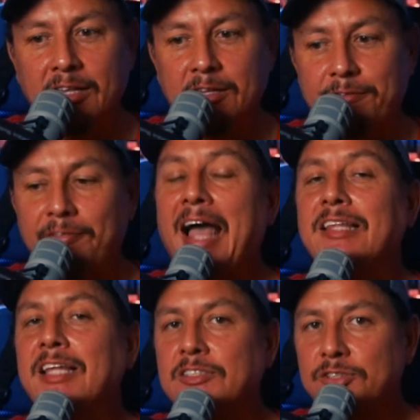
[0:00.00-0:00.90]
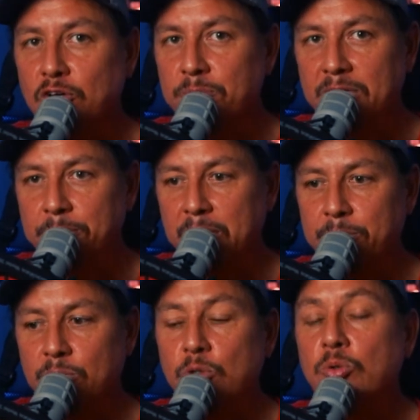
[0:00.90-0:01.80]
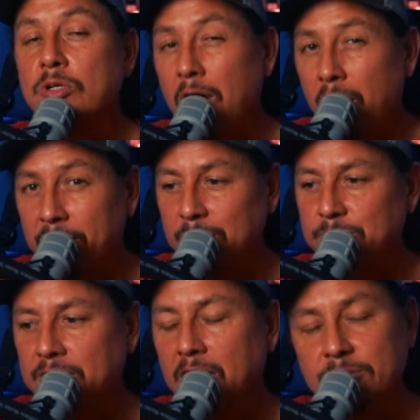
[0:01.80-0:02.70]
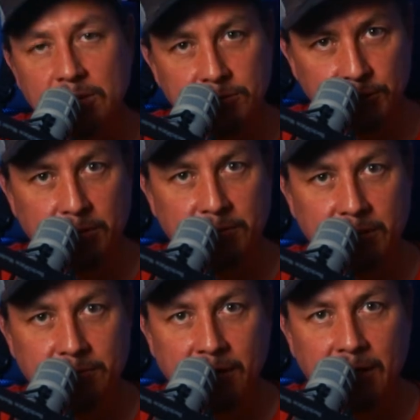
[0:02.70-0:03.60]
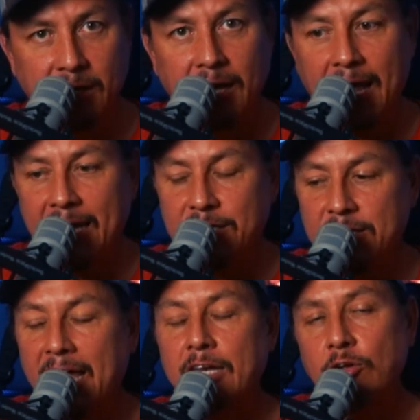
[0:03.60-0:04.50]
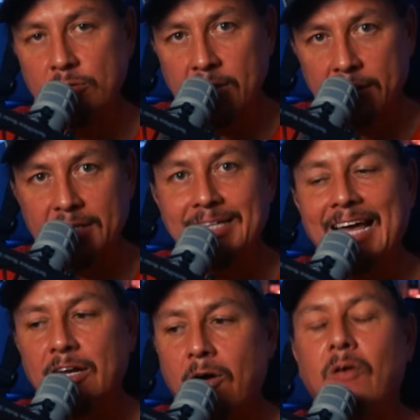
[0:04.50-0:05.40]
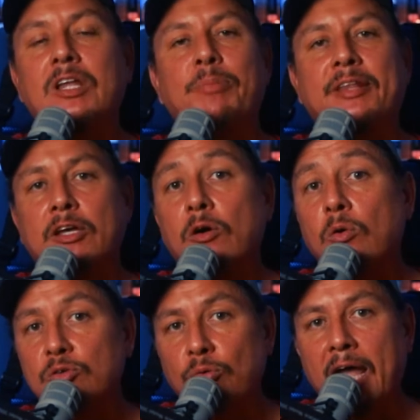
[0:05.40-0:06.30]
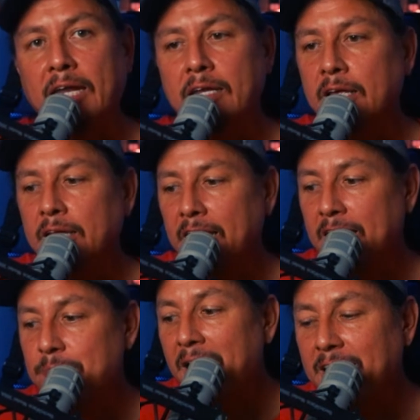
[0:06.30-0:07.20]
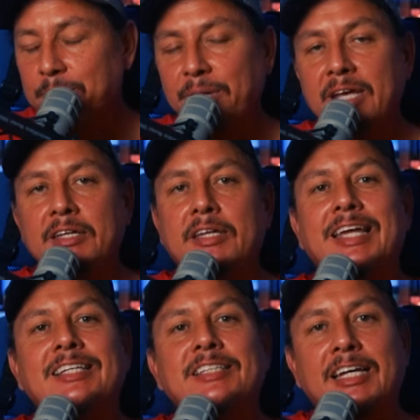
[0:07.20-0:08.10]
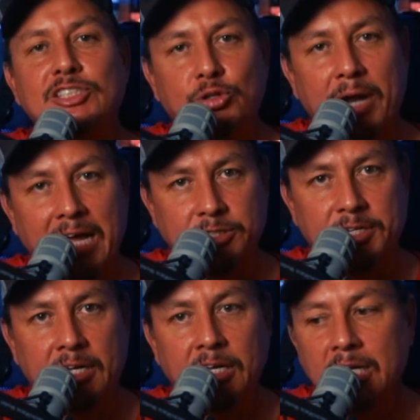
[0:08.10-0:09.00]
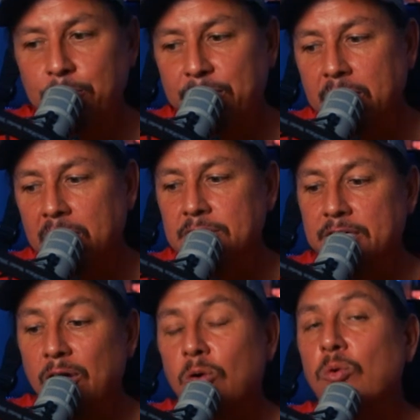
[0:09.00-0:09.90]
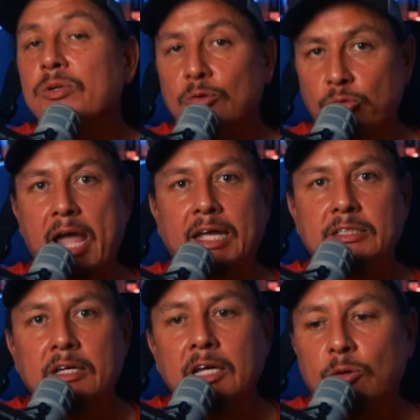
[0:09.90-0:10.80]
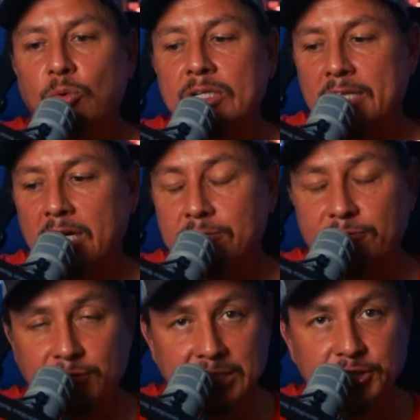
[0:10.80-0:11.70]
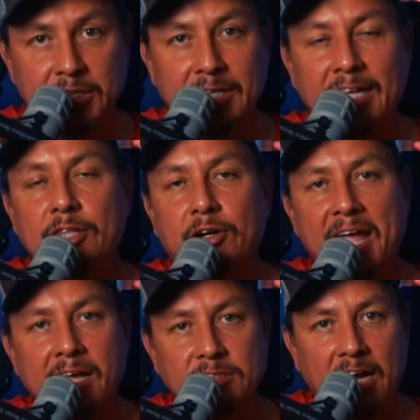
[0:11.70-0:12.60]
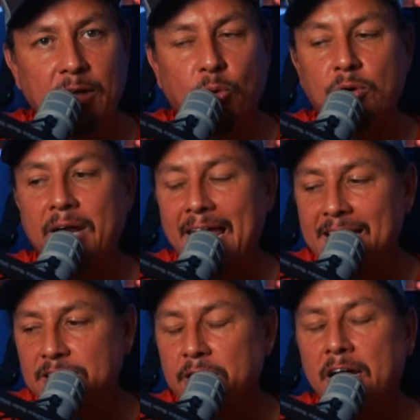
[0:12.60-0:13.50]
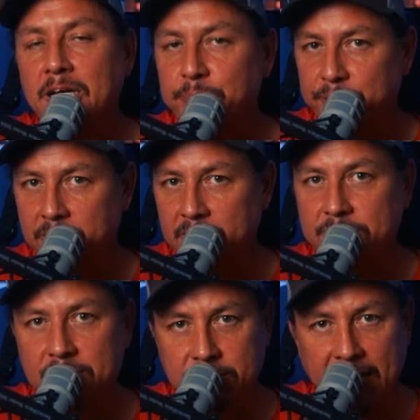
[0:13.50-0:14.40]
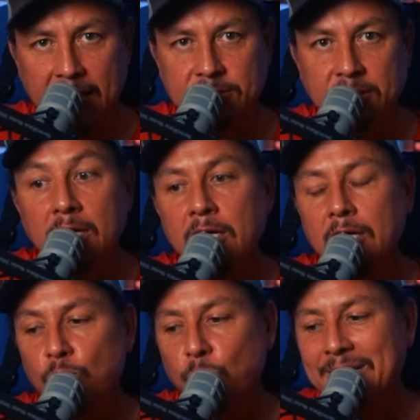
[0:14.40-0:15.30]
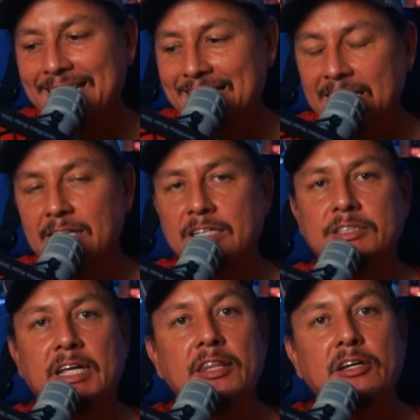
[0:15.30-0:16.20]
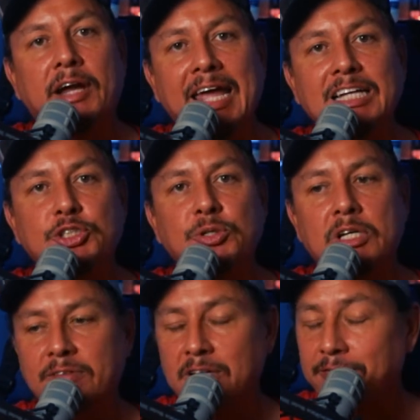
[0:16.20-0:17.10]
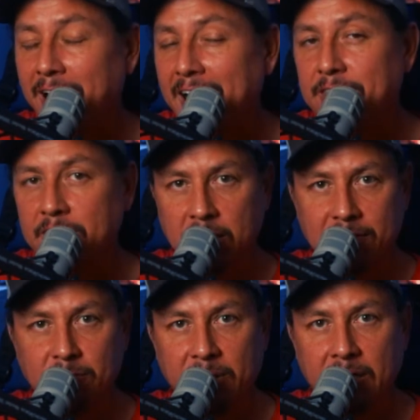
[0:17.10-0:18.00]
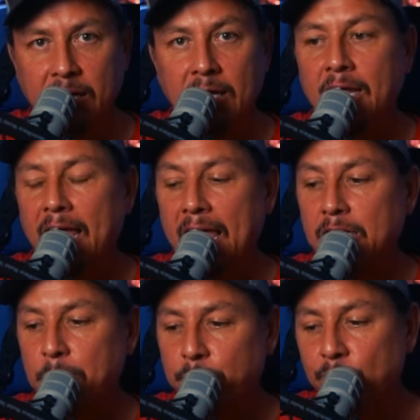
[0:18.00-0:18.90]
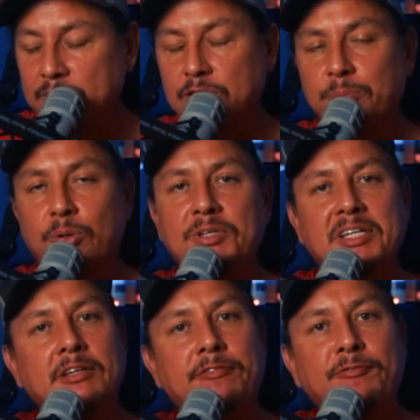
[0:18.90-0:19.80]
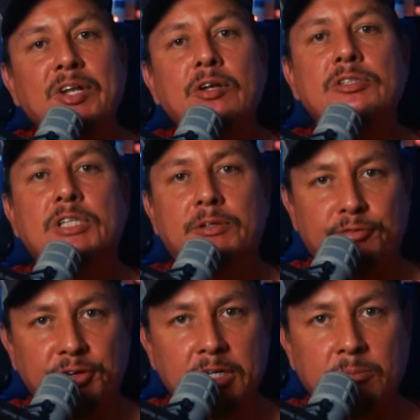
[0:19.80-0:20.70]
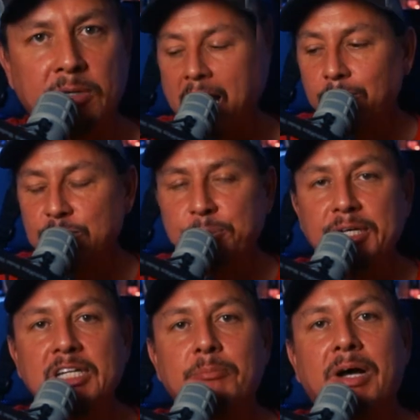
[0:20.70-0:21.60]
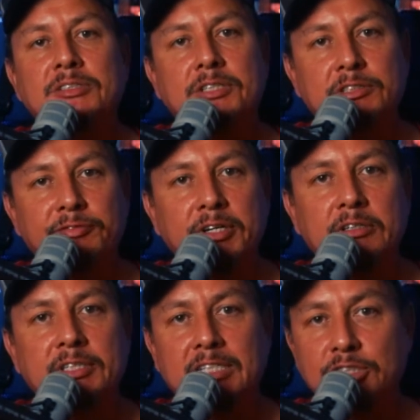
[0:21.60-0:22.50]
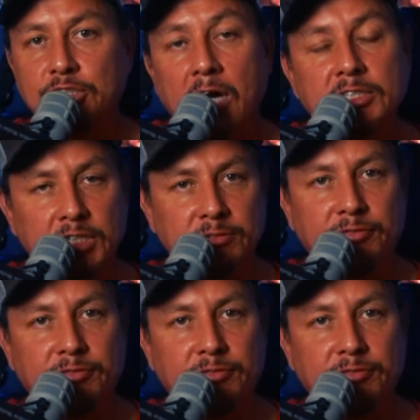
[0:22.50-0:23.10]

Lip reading: The fact that so many people who call themselves conservative and yet know nothing at all about the old right, in opinion, is a tragedy, because the old right was unflinching in their anti-war, anti-imperialistic stance, relentless in their hatred of Leviathan government, and principled defenders of freedom. I'm speaking about such figures as John T.